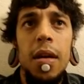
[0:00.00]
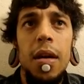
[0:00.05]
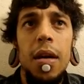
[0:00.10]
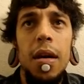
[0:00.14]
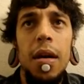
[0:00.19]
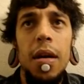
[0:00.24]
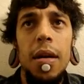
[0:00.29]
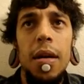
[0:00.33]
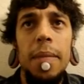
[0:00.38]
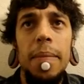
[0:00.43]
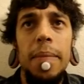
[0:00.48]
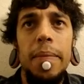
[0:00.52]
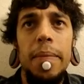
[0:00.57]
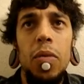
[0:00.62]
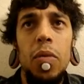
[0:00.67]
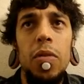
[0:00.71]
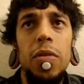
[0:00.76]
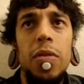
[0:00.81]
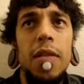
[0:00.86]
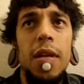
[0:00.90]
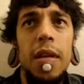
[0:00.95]

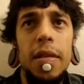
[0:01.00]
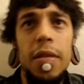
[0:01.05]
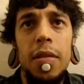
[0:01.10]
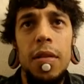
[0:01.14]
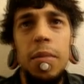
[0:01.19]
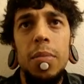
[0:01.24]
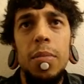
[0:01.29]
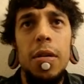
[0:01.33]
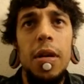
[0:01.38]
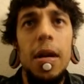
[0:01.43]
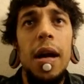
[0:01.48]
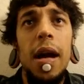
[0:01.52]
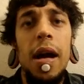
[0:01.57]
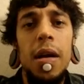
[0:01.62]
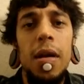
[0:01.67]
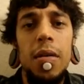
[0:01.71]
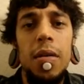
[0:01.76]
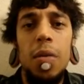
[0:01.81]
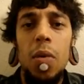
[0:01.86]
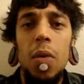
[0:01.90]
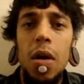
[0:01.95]
was taking the LeBret
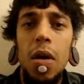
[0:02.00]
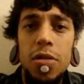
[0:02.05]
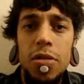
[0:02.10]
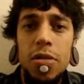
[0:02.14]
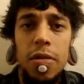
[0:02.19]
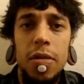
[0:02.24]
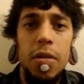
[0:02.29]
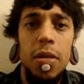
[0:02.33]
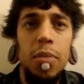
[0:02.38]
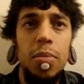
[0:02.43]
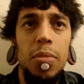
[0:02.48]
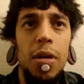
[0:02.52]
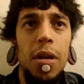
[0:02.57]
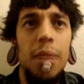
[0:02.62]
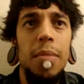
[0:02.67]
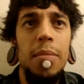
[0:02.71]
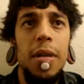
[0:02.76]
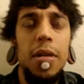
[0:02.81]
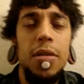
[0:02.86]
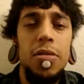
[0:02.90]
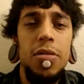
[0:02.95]
out, washing the LeBret,
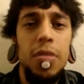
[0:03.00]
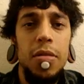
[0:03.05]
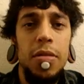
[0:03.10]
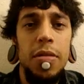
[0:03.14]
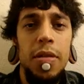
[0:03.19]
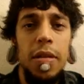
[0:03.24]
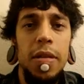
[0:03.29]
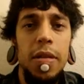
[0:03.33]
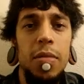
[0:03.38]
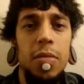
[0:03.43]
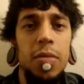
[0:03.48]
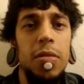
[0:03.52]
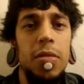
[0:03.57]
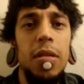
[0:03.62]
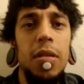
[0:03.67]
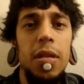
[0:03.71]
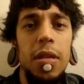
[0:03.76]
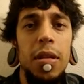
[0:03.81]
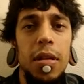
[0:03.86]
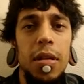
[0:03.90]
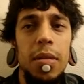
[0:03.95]
making sure that it was
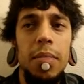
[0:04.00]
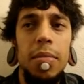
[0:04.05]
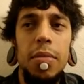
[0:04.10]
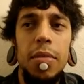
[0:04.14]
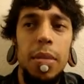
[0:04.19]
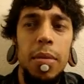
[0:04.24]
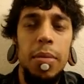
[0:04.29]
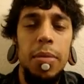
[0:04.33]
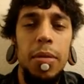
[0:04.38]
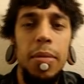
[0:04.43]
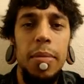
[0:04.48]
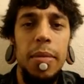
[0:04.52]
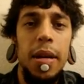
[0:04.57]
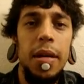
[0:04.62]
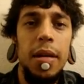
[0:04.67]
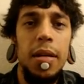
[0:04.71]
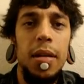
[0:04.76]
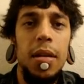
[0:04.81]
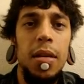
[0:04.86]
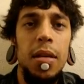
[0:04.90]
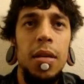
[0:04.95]
clean, put it
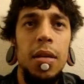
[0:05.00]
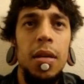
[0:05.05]
back in,